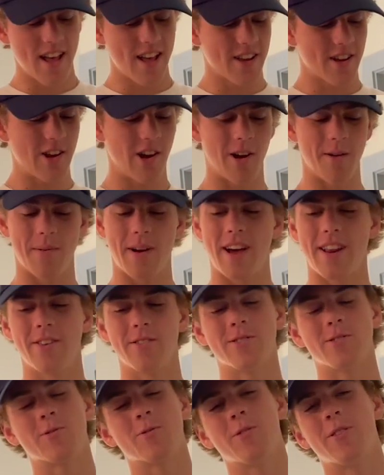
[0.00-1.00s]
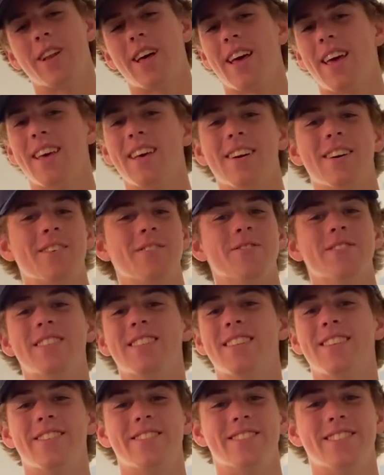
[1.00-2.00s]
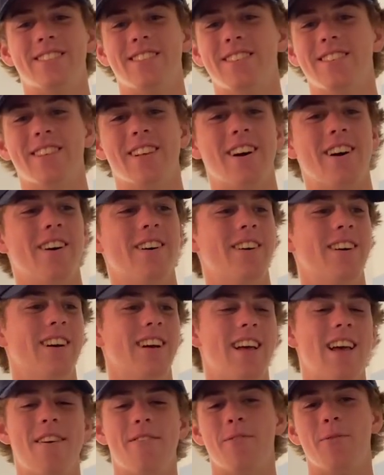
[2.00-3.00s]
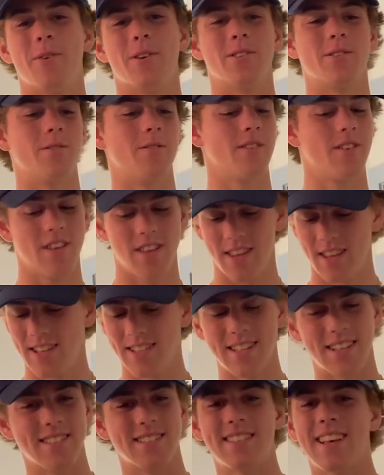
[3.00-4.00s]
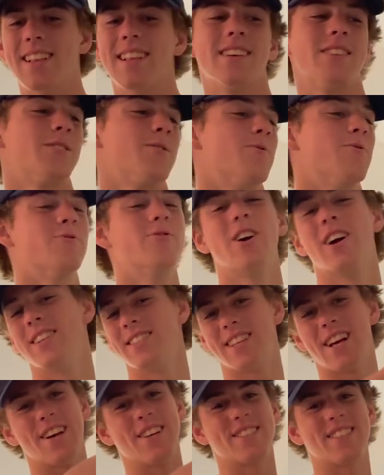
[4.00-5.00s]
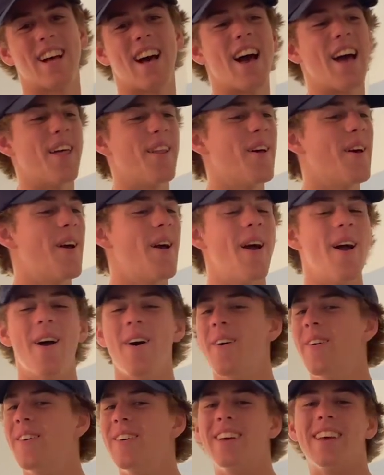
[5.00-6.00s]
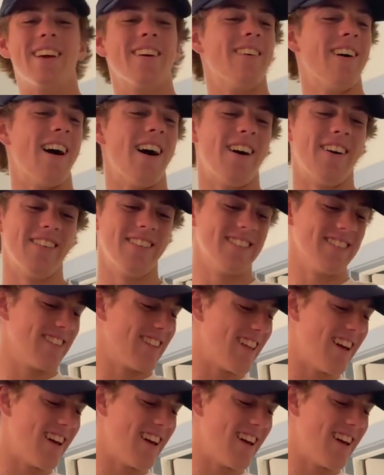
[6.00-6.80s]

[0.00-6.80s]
Call him. I know it's school night. I'd really love to see you though, if you want to. He said, "Say less." Runs outside. We come out.